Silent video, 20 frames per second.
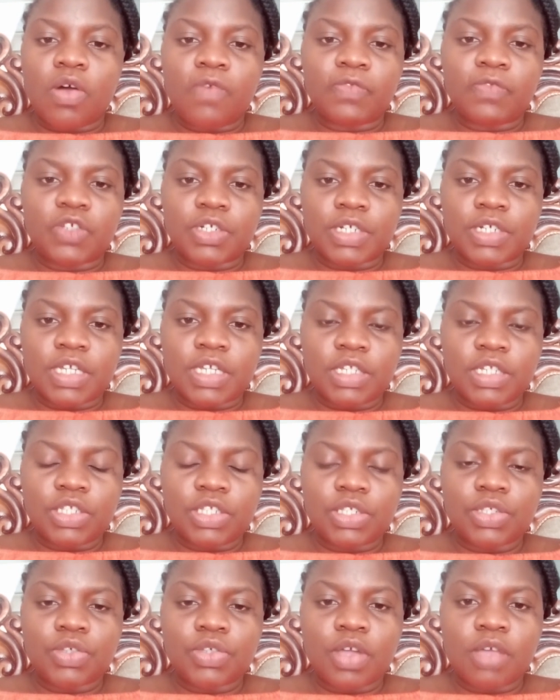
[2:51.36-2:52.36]
of
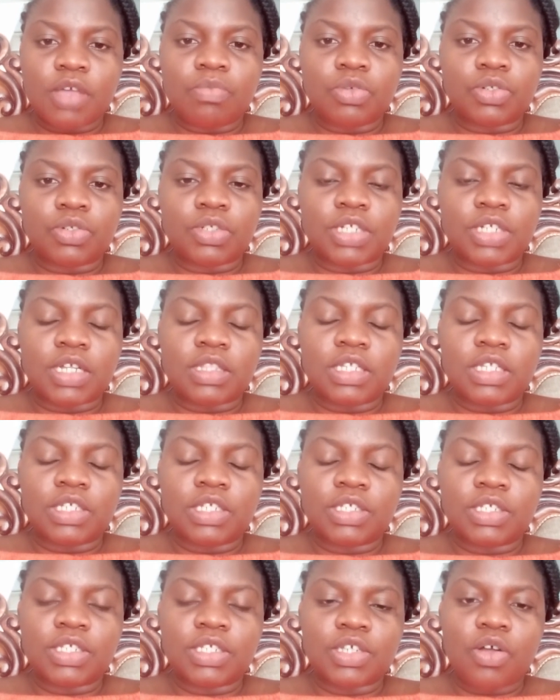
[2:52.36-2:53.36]
targets, you're able to tell the
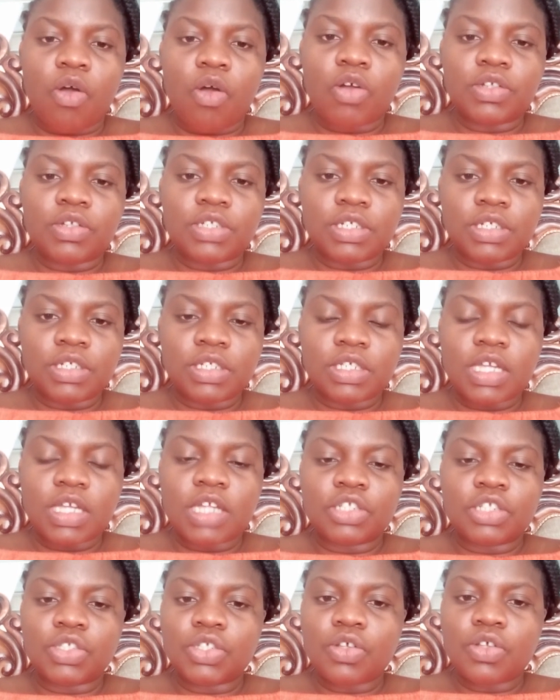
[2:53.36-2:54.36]
GC content
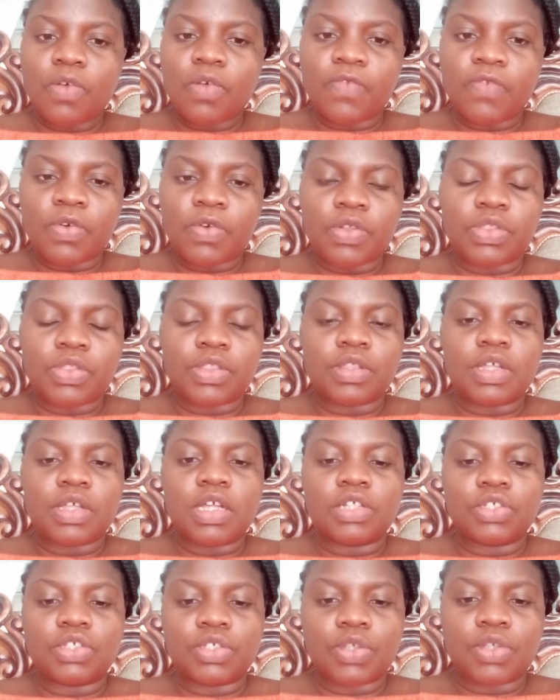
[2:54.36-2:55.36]
and so
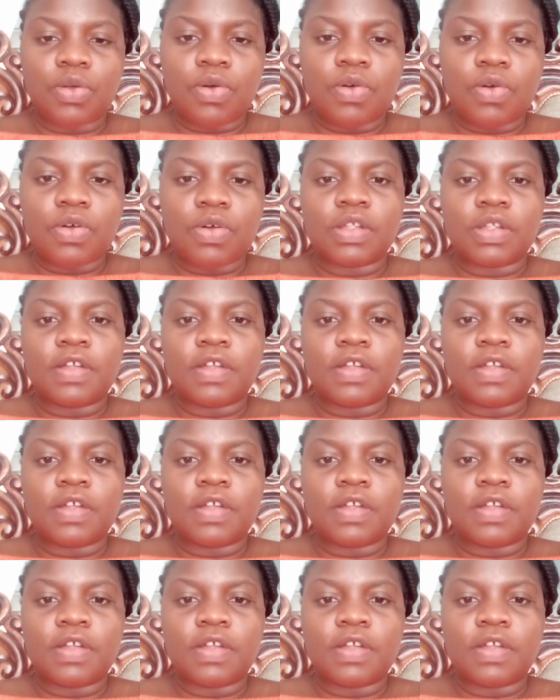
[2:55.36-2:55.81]
forth and so